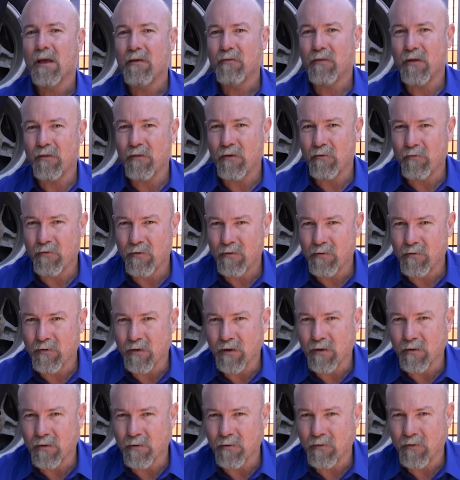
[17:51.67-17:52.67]

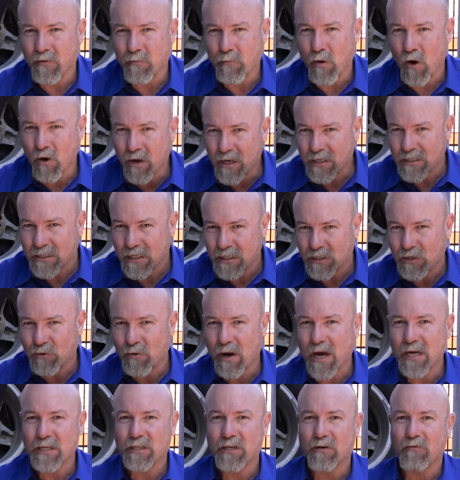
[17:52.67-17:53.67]
the bogging
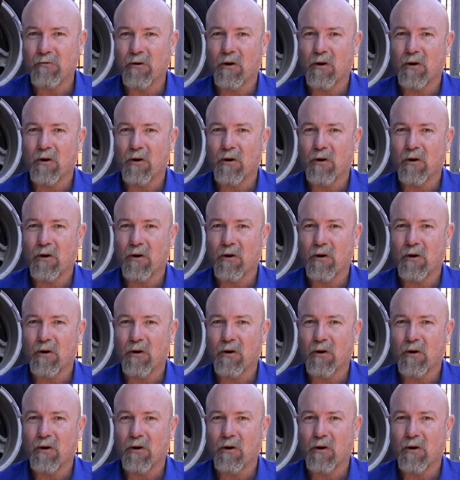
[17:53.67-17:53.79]
situation